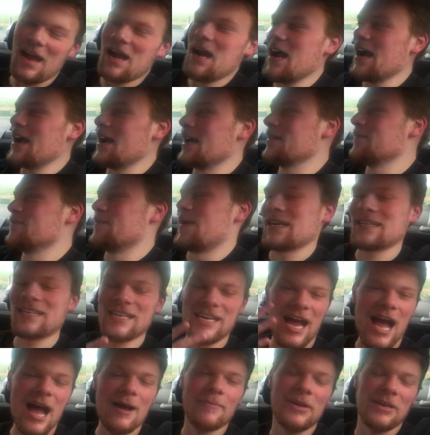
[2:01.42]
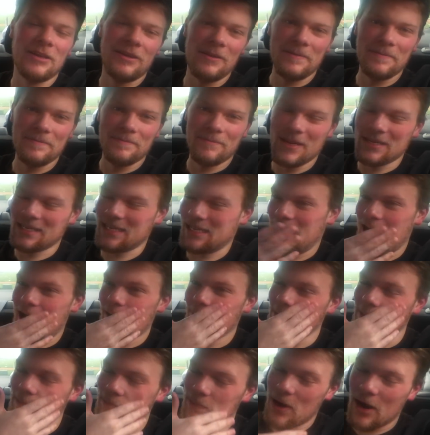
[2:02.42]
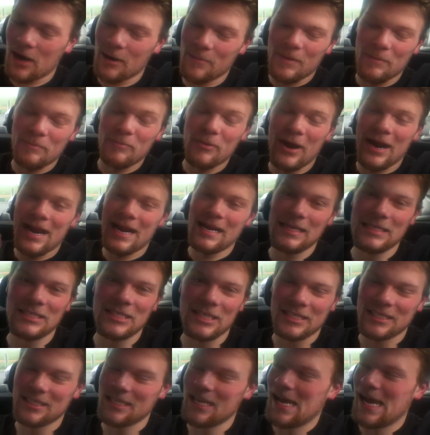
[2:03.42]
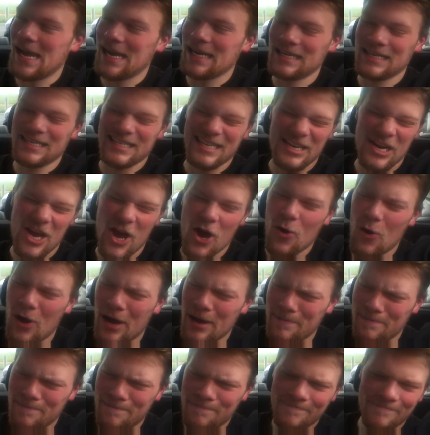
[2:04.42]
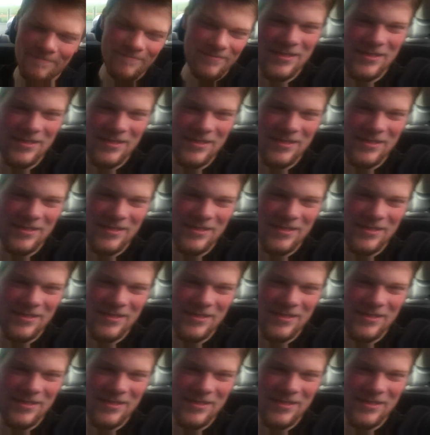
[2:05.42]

I my comedy my comedy part of my brain is just like, you know what?